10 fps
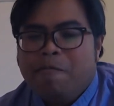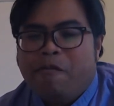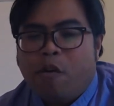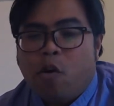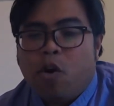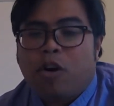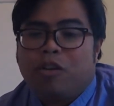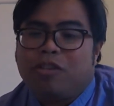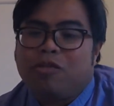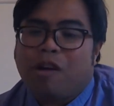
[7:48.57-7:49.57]
for
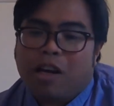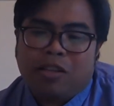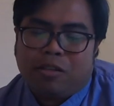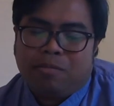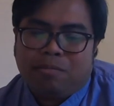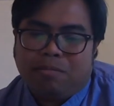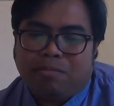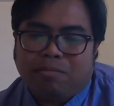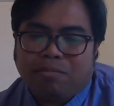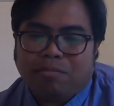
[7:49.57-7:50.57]
construction.
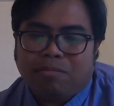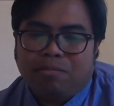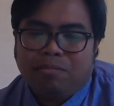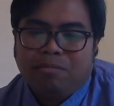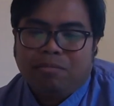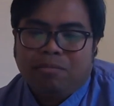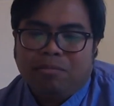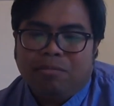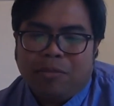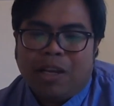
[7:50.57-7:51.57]

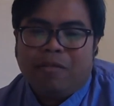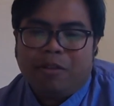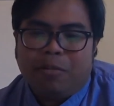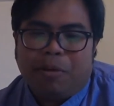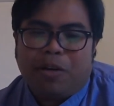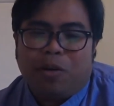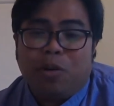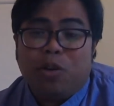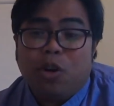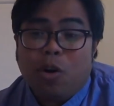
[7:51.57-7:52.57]
Never. But
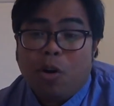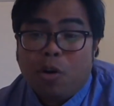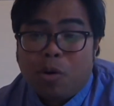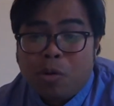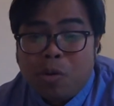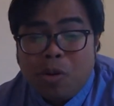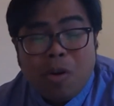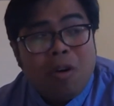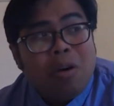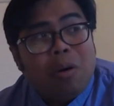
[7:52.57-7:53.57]
although
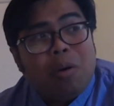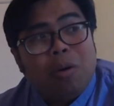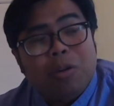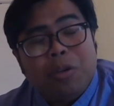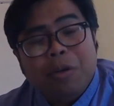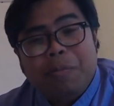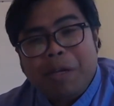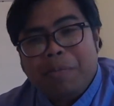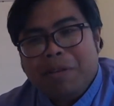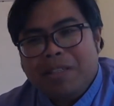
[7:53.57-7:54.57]

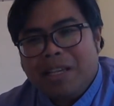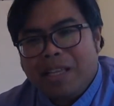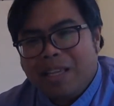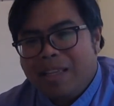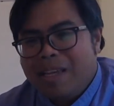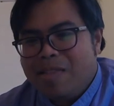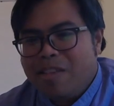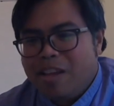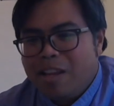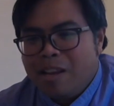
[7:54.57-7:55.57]
people said that he
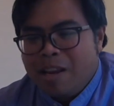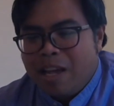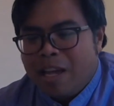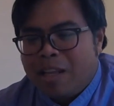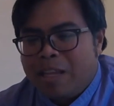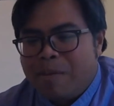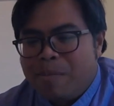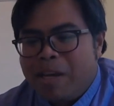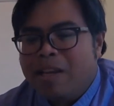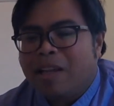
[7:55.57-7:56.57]
did, and they
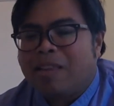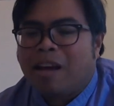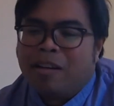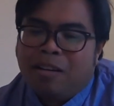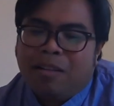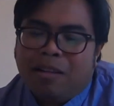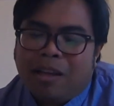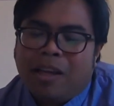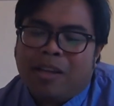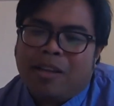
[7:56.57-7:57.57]
made a tunnel
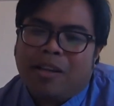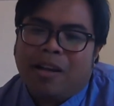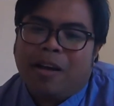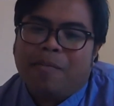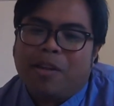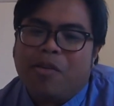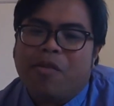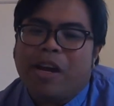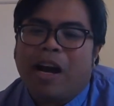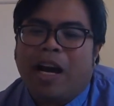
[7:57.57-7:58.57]
in the
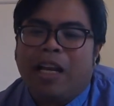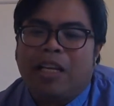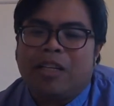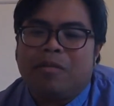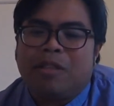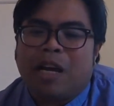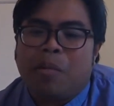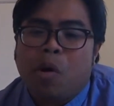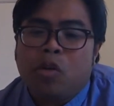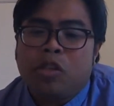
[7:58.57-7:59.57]
Greek island of
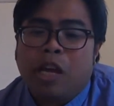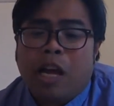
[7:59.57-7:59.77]
Samos,